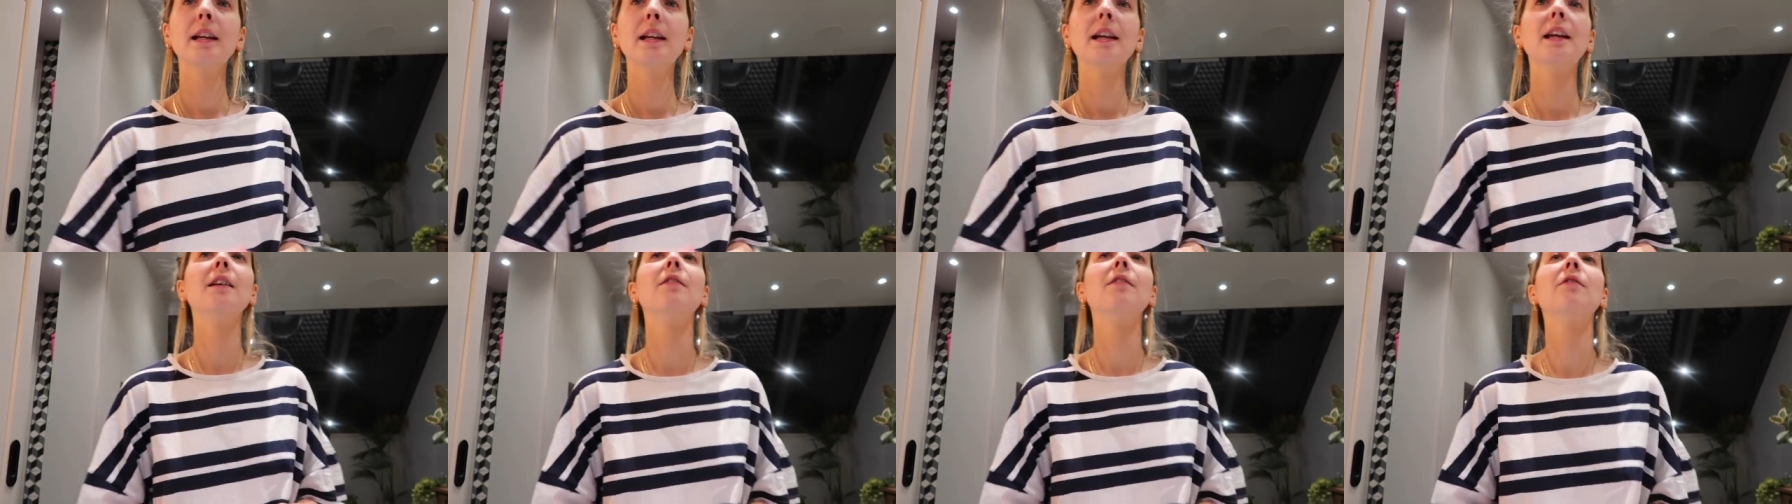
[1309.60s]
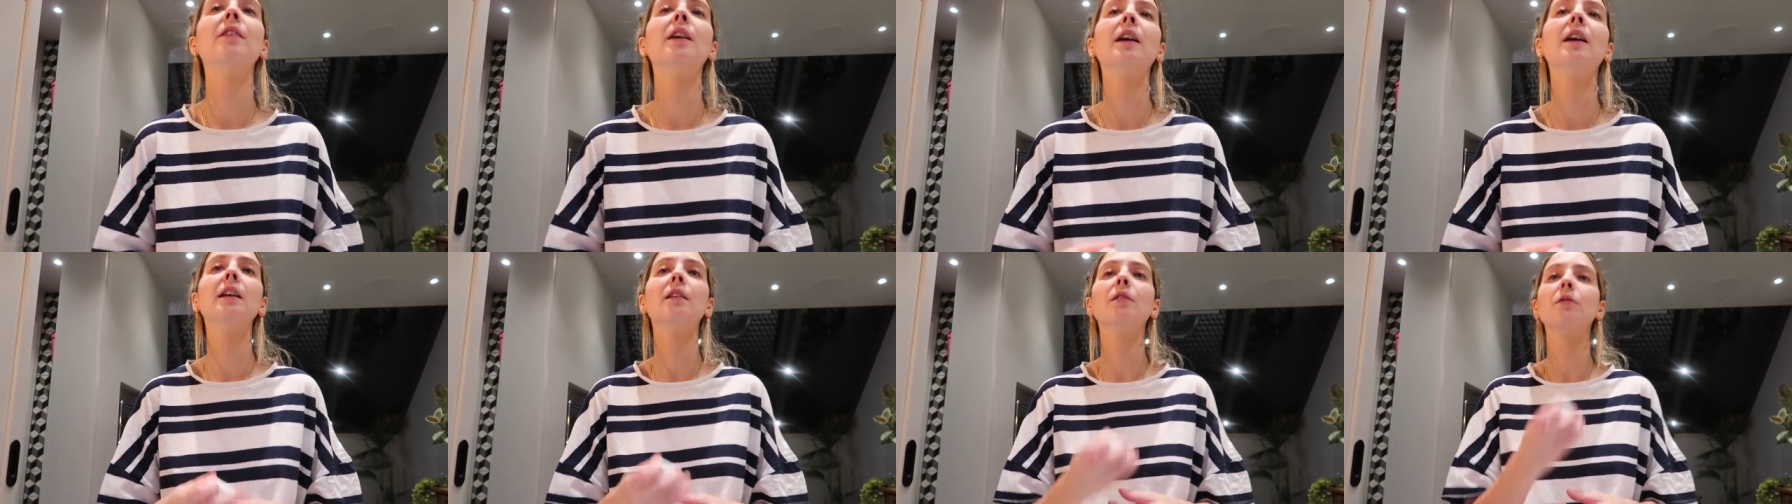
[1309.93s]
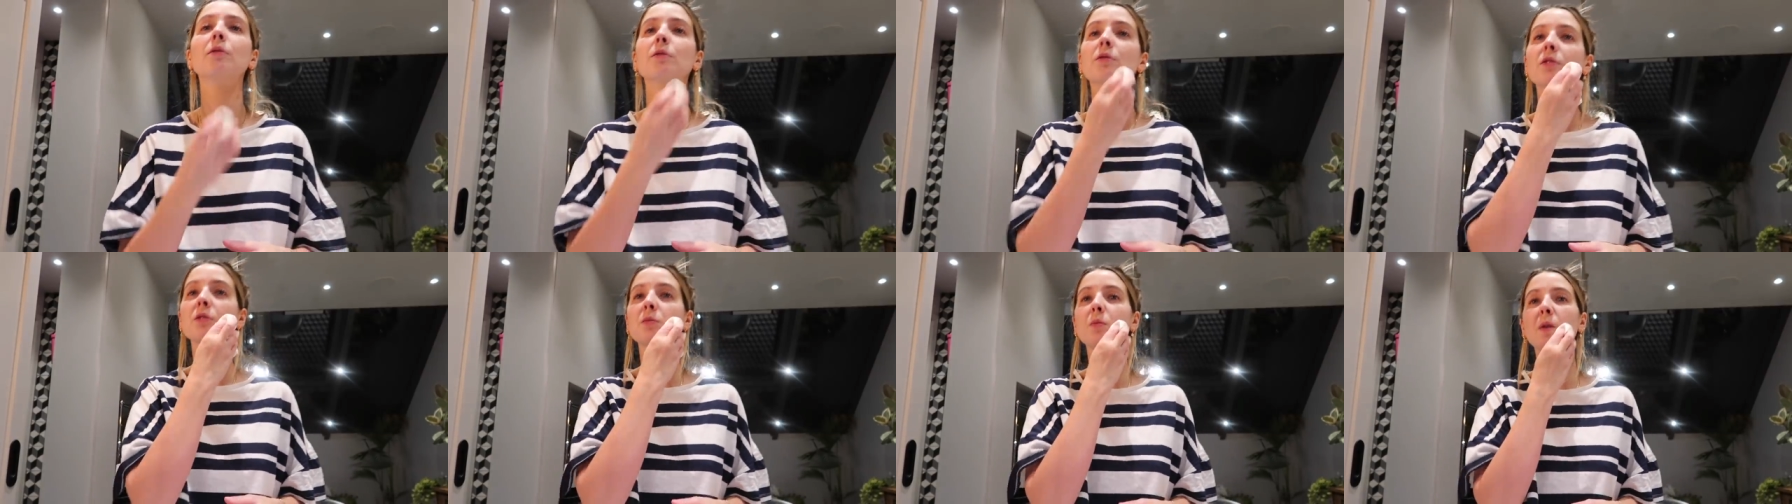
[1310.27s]
Give it a
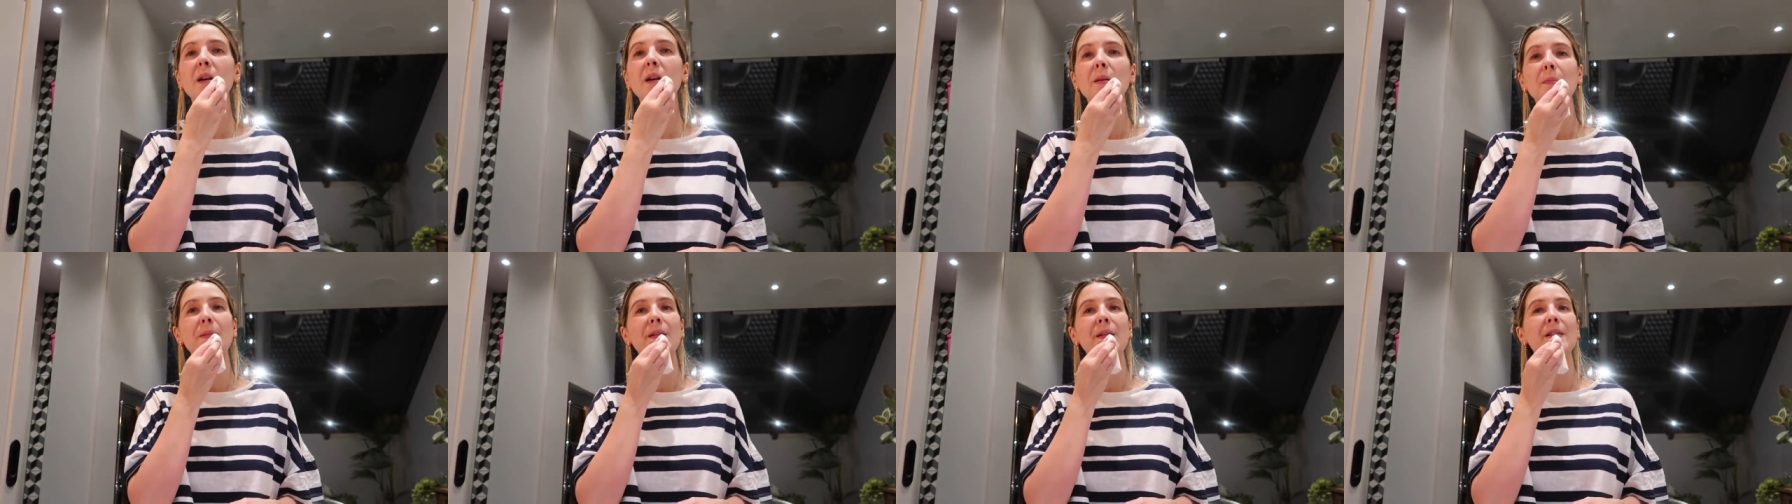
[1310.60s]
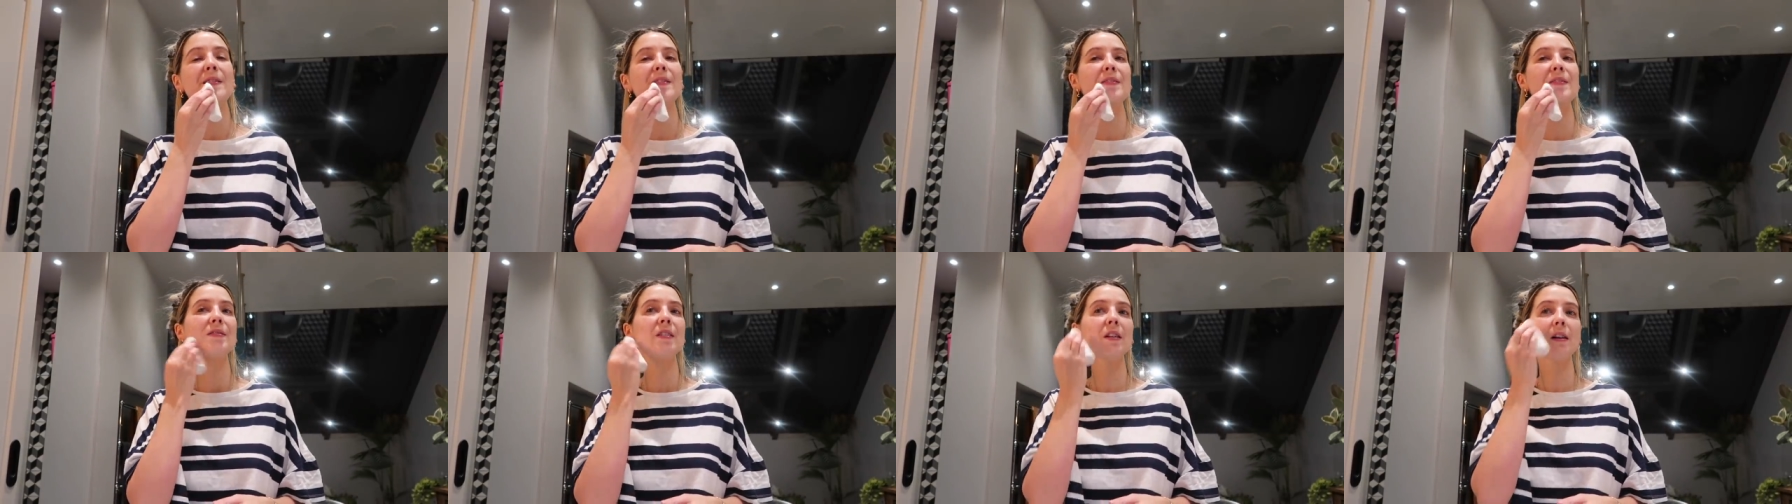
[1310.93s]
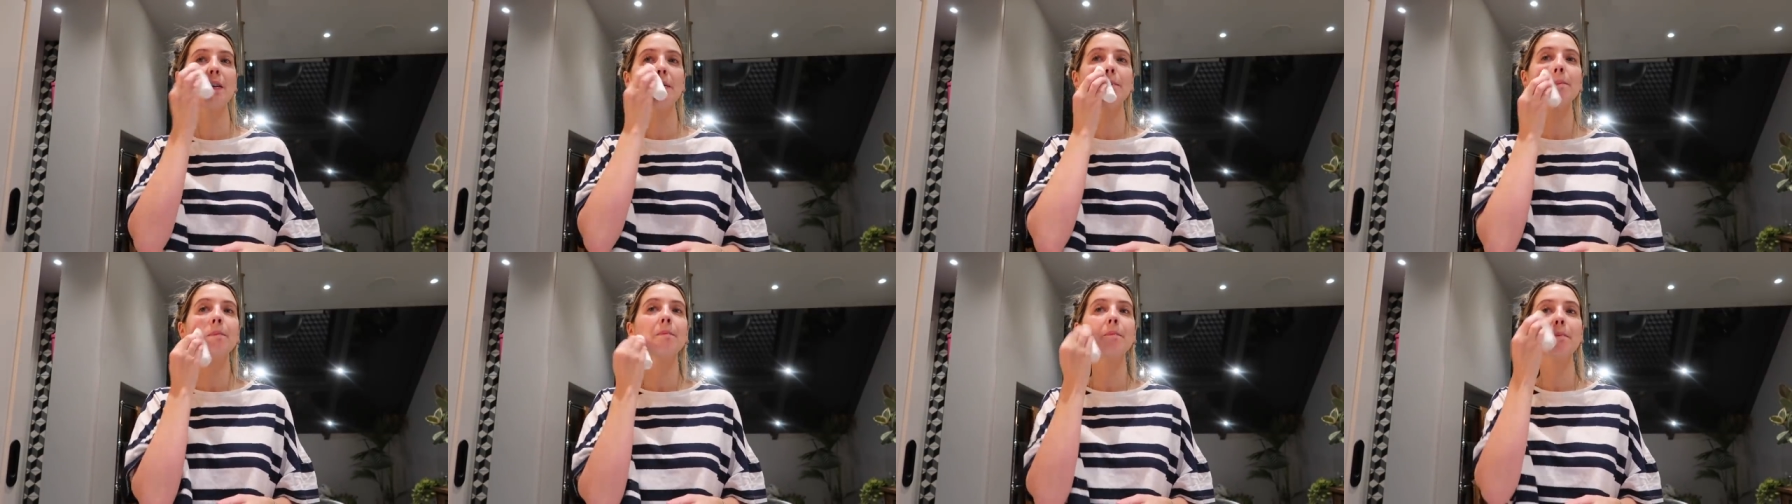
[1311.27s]
little swipe
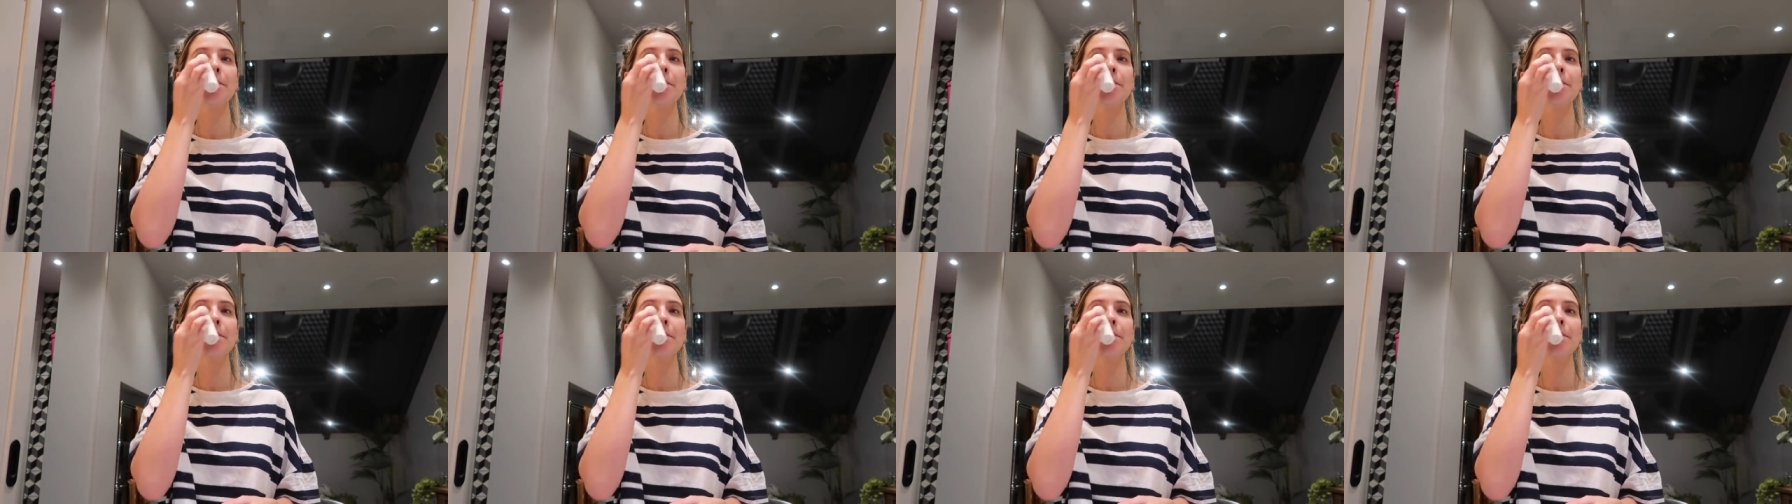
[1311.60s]
over.